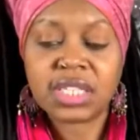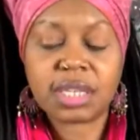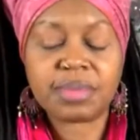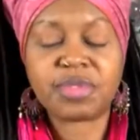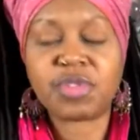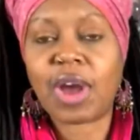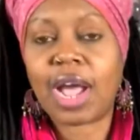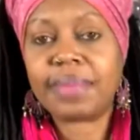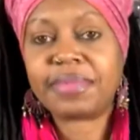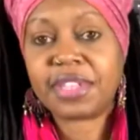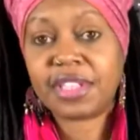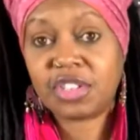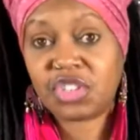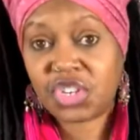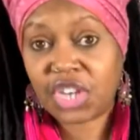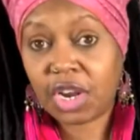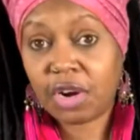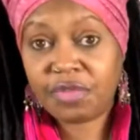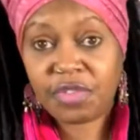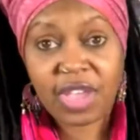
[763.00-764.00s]
Subscribe to the
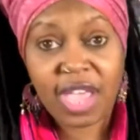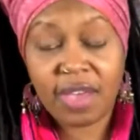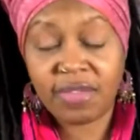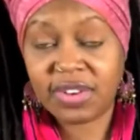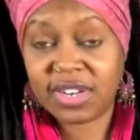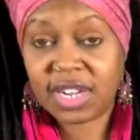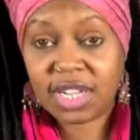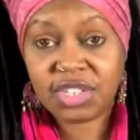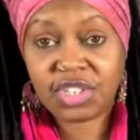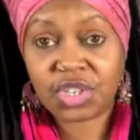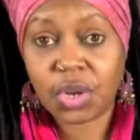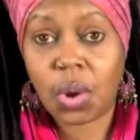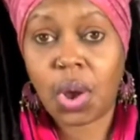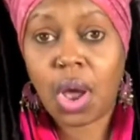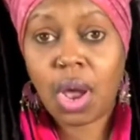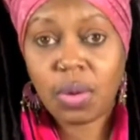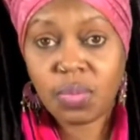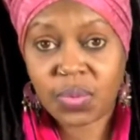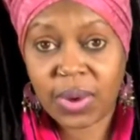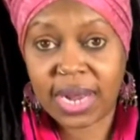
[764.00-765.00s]
channel if you haven't done so
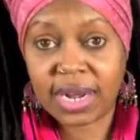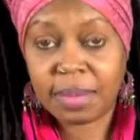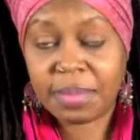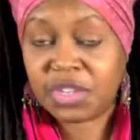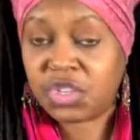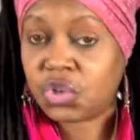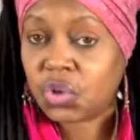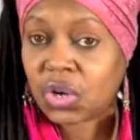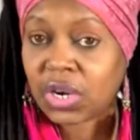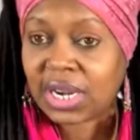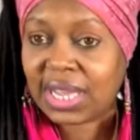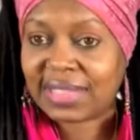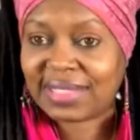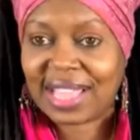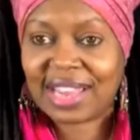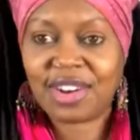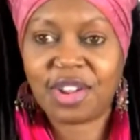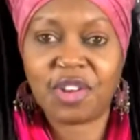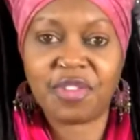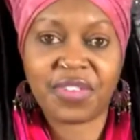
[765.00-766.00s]
already. Be sure to
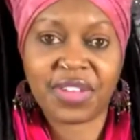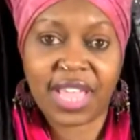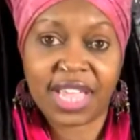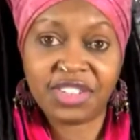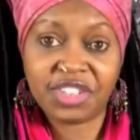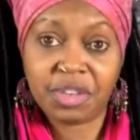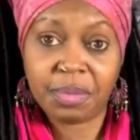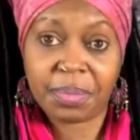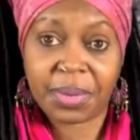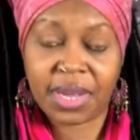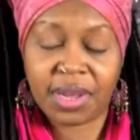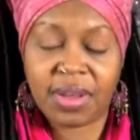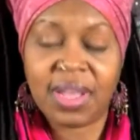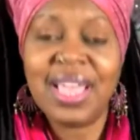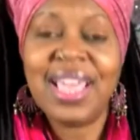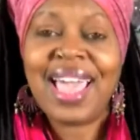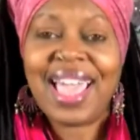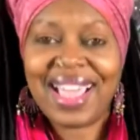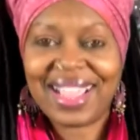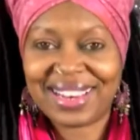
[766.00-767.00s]
click that notification
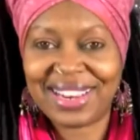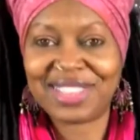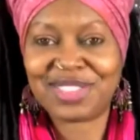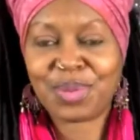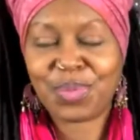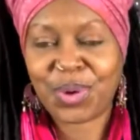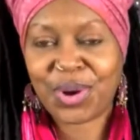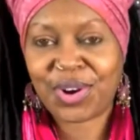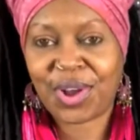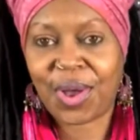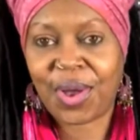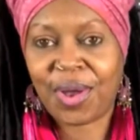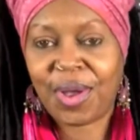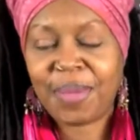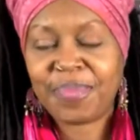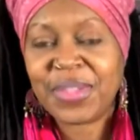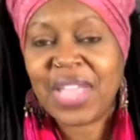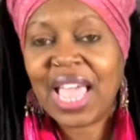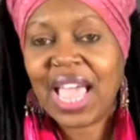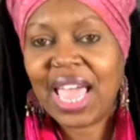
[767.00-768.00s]
bell and click the word
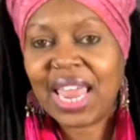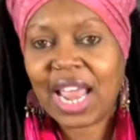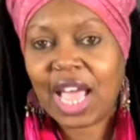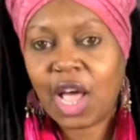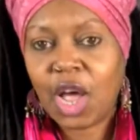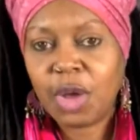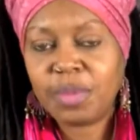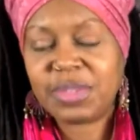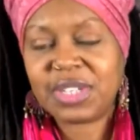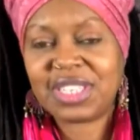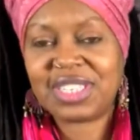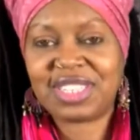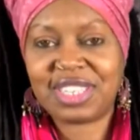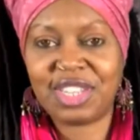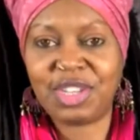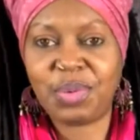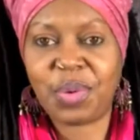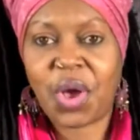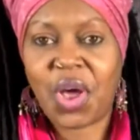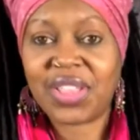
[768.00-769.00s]
all. And I hope to
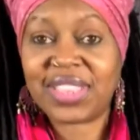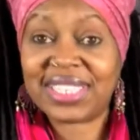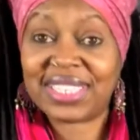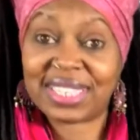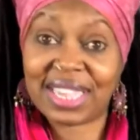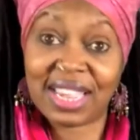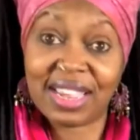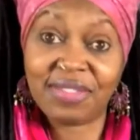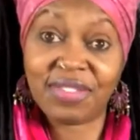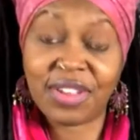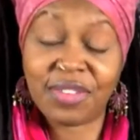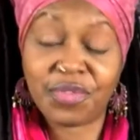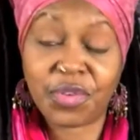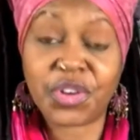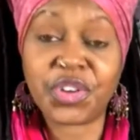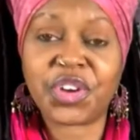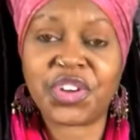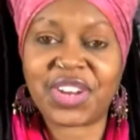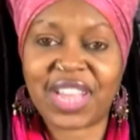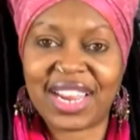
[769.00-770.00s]
see you all this evening
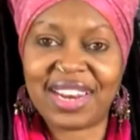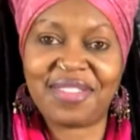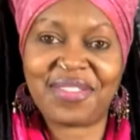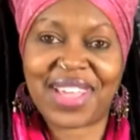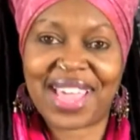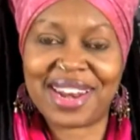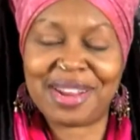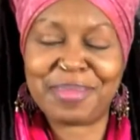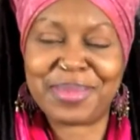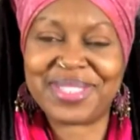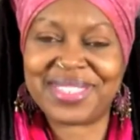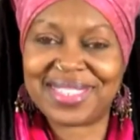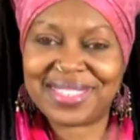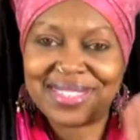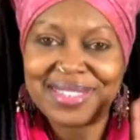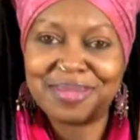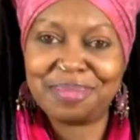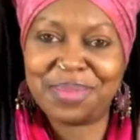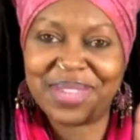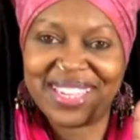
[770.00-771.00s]
for your daily
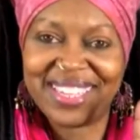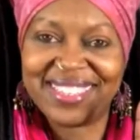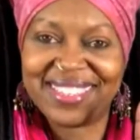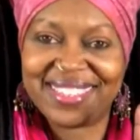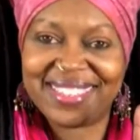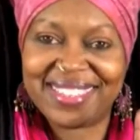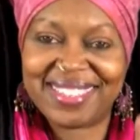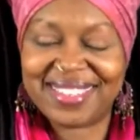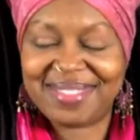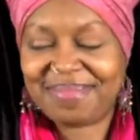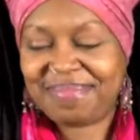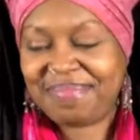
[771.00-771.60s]
vitamins. Peace.